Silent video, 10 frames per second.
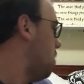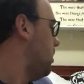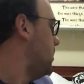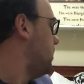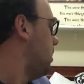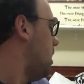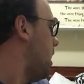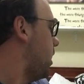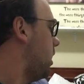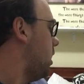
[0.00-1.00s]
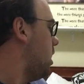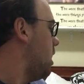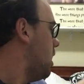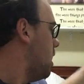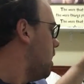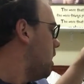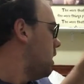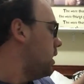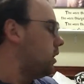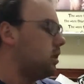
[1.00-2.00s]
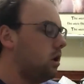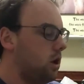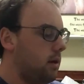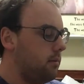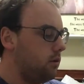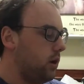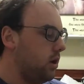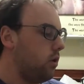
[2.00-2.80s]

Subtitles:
ones like The Light Between